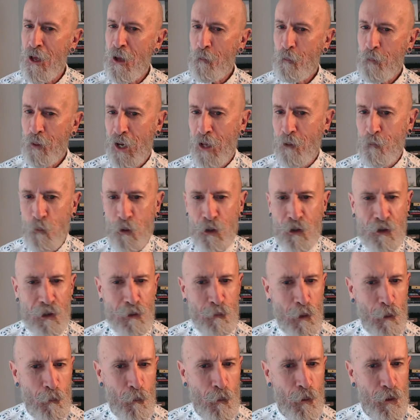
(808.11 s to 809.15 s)
But I'm wondering
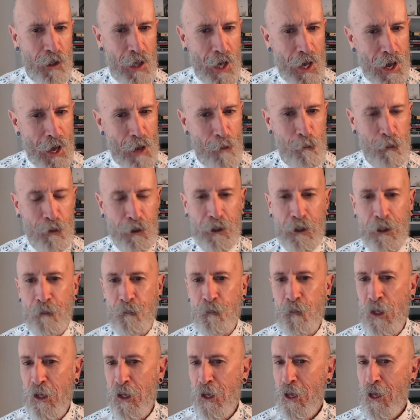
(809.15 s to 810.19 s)
what would
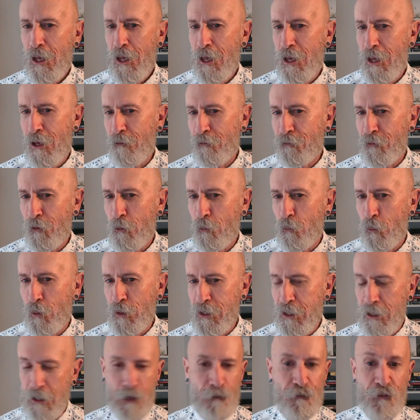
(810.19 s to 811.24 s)
happen if
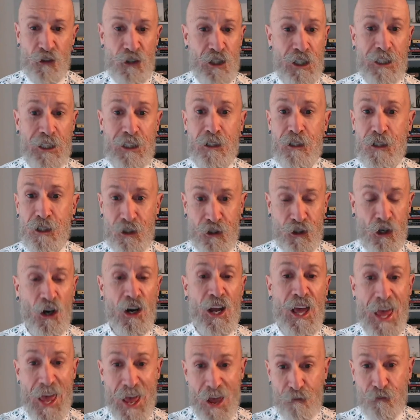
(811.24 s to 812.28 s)
you didn't
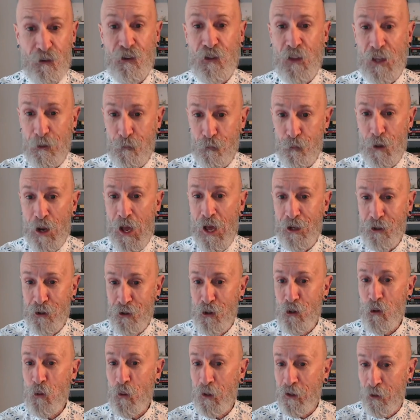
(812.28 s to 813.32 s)
start everything brand
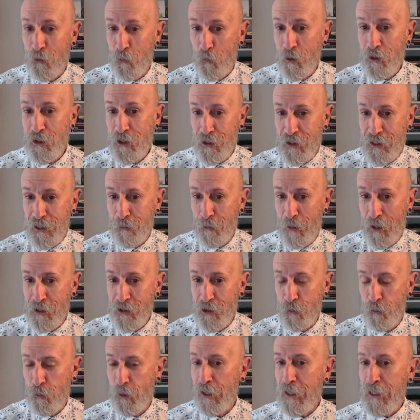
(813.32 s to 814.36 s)
new in the winter
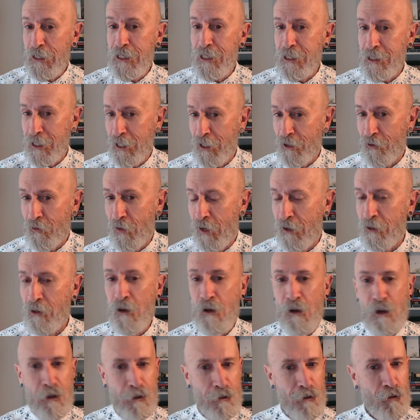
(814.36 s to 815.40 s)
semester, but instead of that,
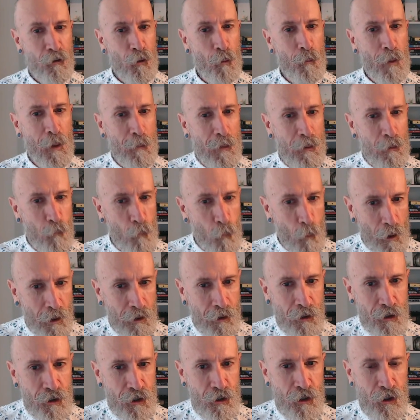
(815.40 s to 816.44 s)
maybe 1
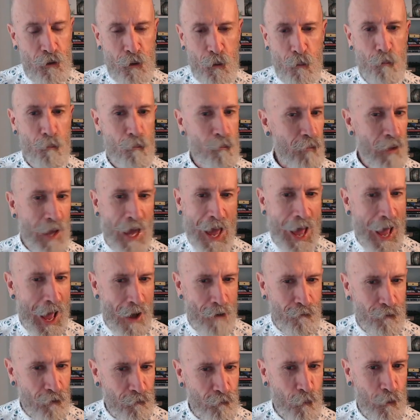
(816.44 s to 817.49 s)
or 2,
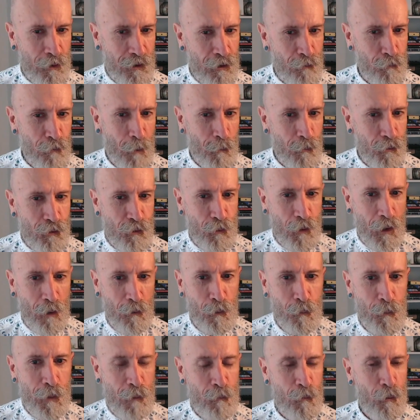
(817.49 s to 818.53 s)
half of what the repertoire
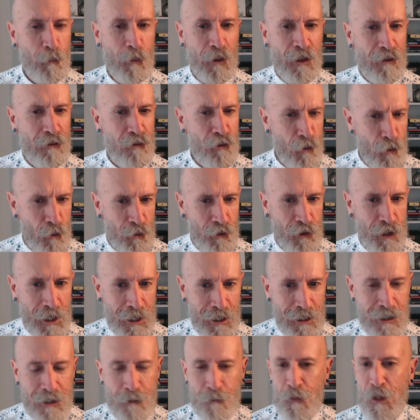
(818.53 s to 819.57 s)
will be new
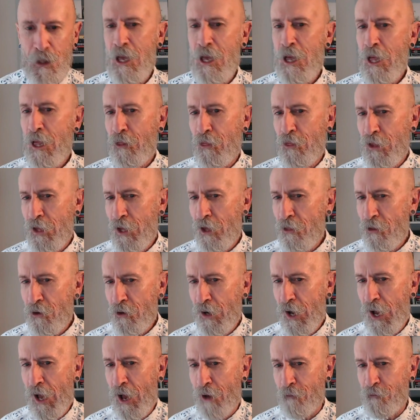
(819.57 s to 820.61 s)
things. The other
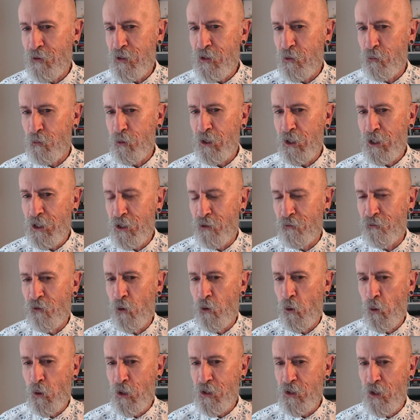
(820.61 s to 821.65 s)
half is really to
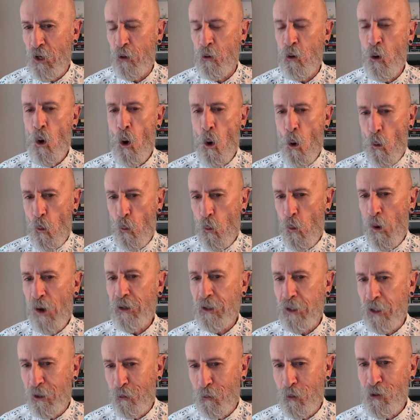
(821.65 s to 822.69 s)
focus on what
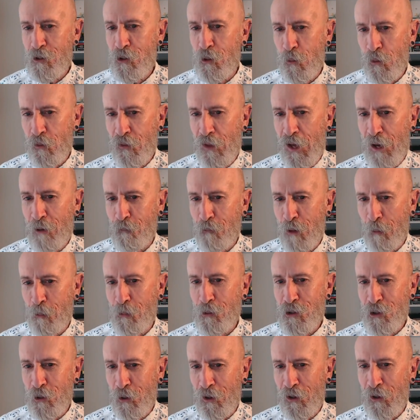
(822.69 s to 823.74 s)
can we do with that
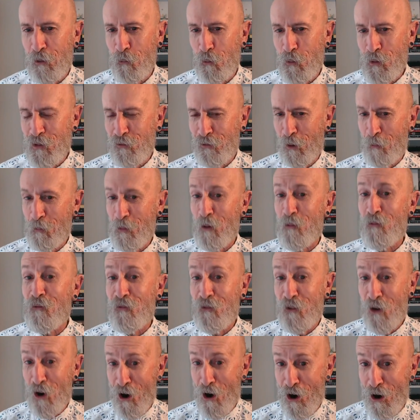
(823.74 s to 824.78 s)
repertoire that was from the
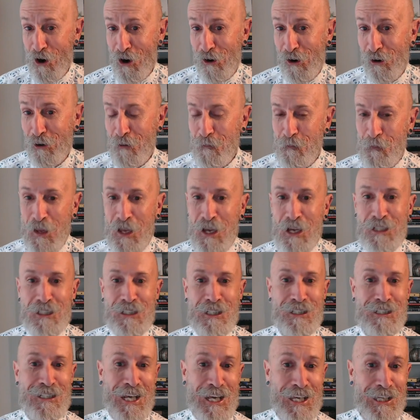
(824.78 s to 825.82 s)
fall
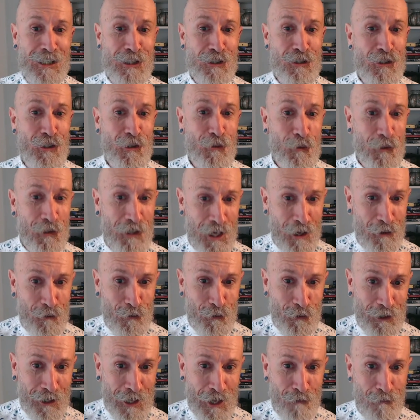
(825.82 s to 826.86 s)
to take it to
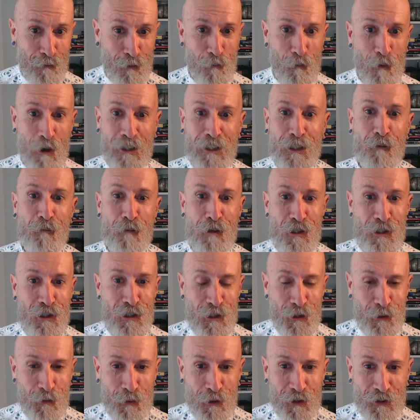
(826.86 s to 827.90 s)
another level. What can we
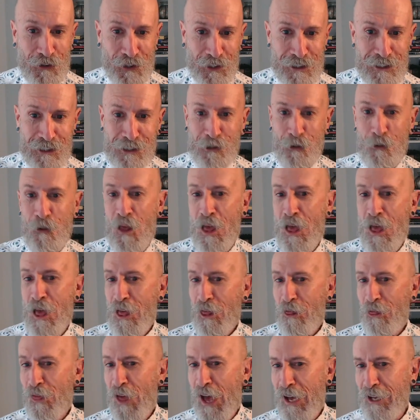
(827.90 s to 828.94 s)
do with it? So
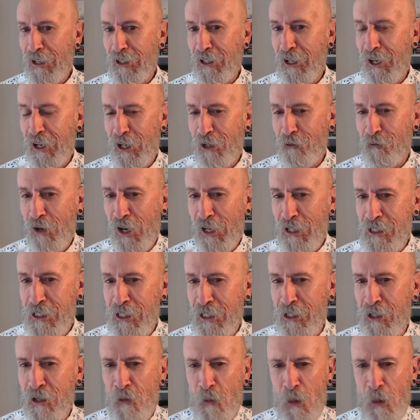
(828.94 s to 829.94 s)
that kind of idea,